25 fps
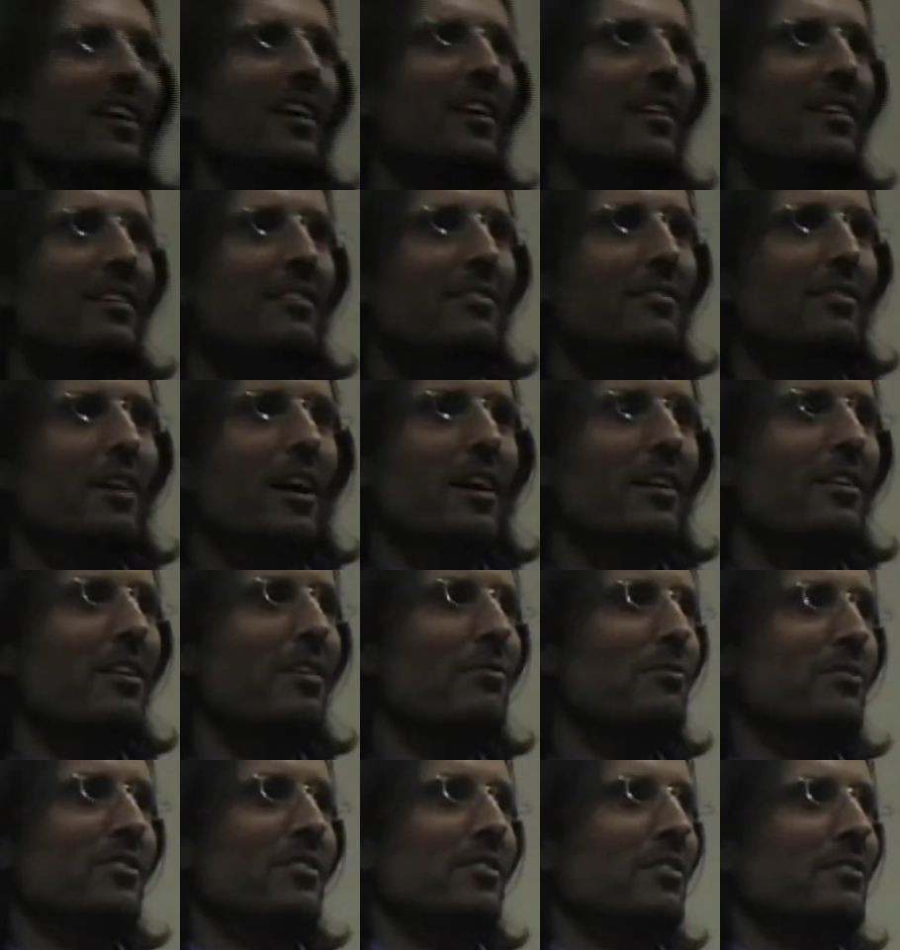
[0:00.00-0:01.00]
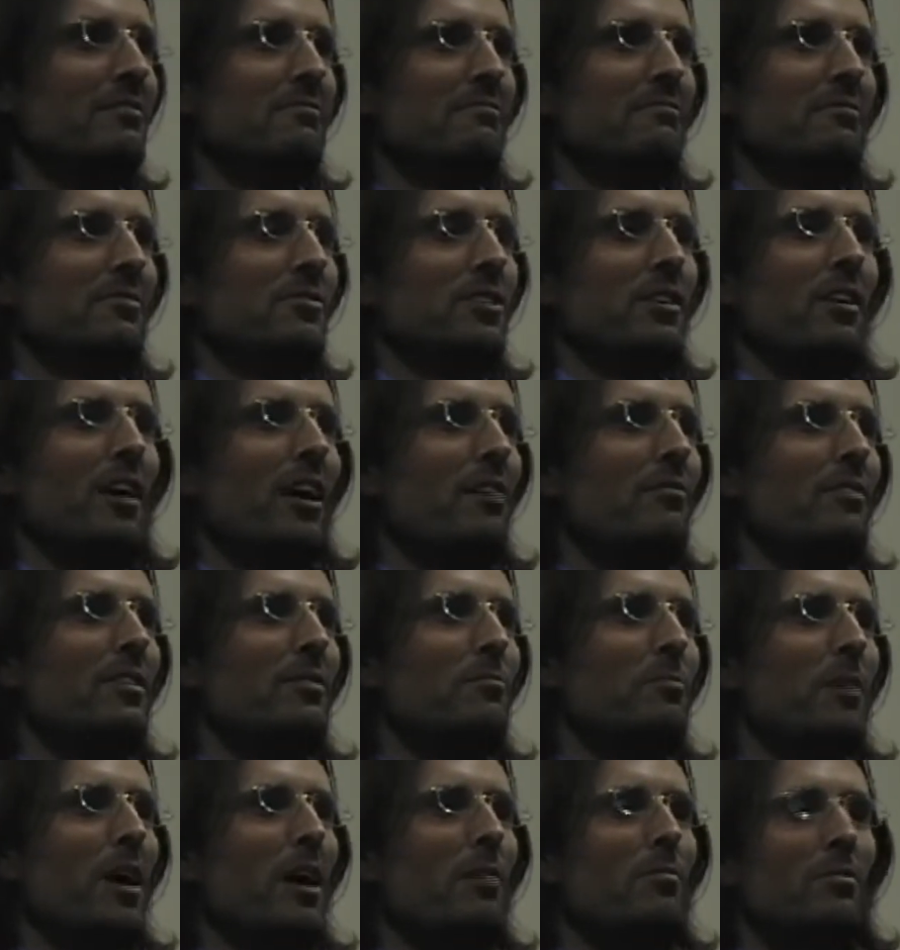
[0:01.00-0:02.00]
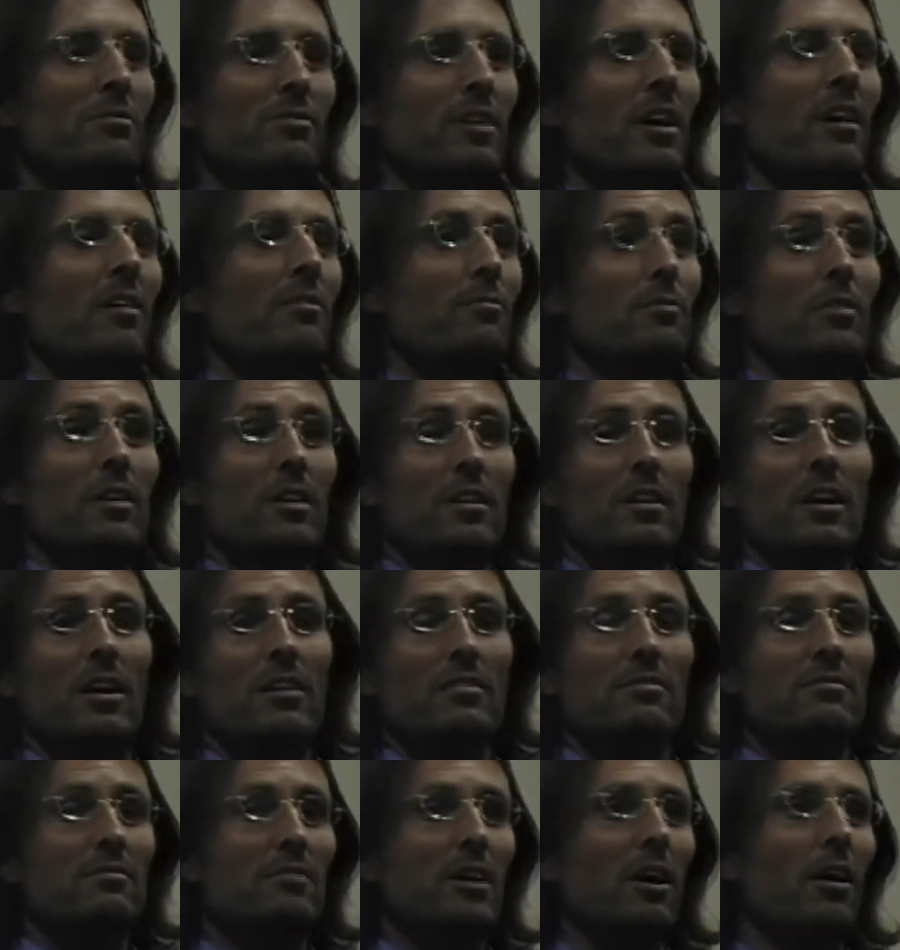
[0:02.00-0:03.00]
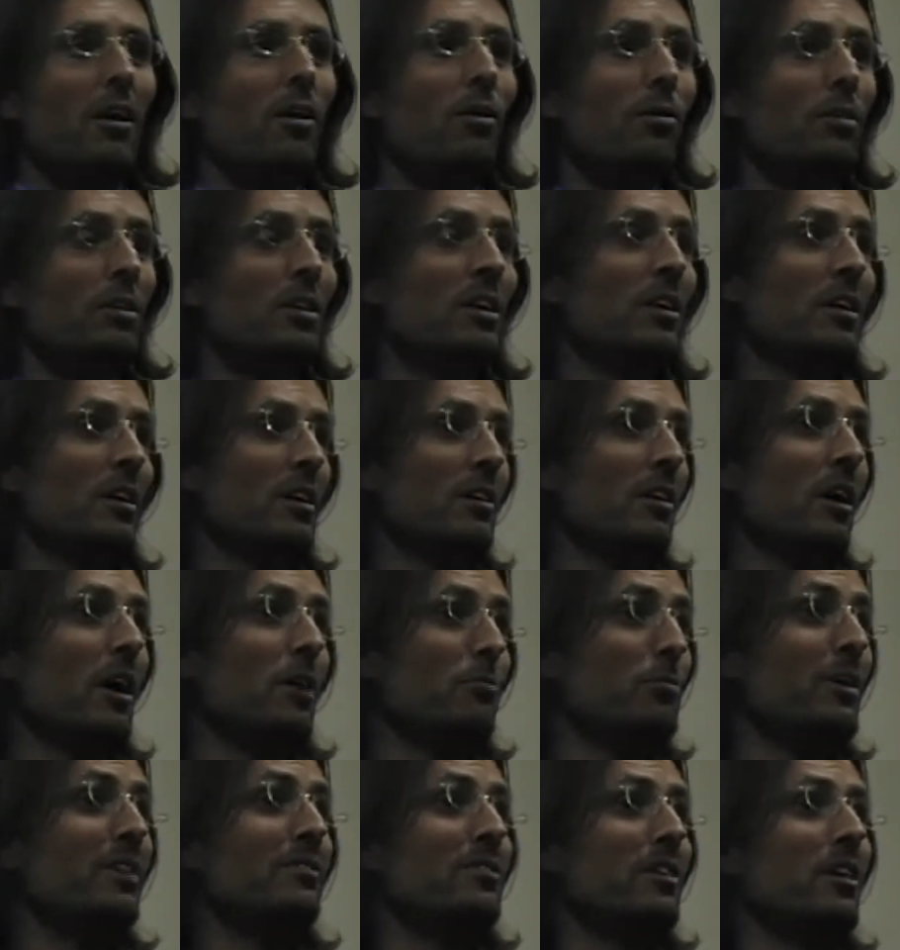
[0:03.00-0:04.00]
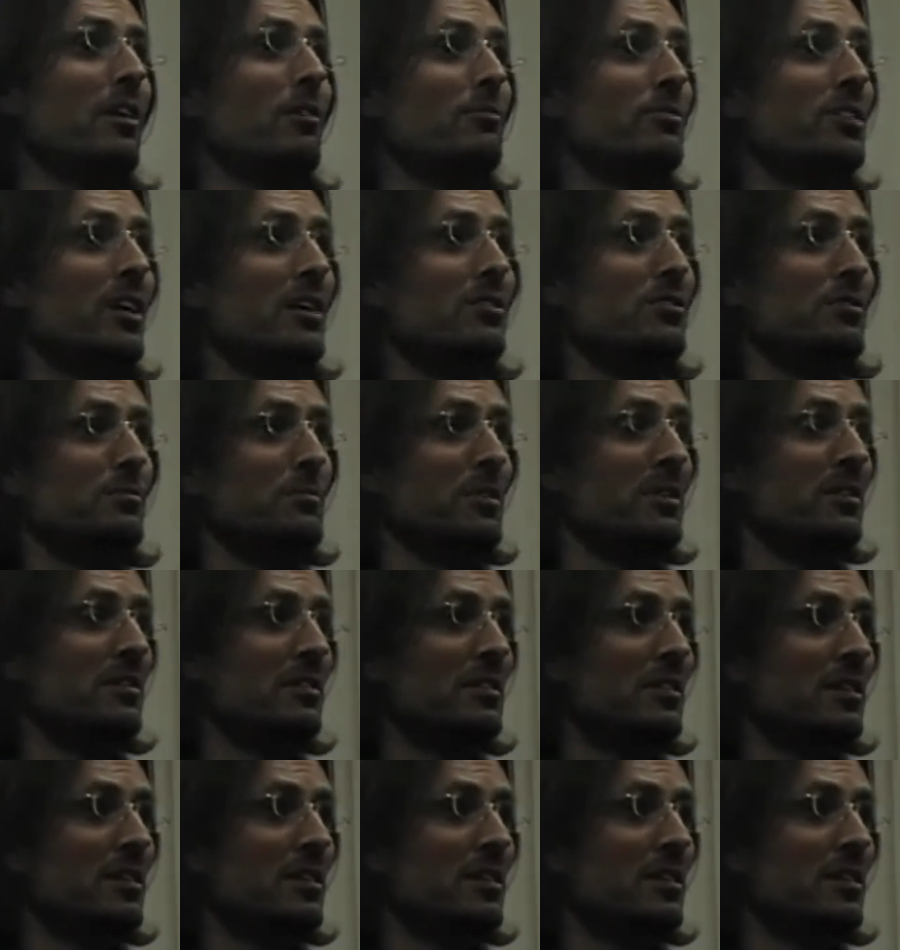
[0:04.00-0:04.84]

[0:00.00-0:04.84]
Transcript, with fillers: there. Like I wasn't. Did I read the Bible? No. Like the whole. I read the Old Testament,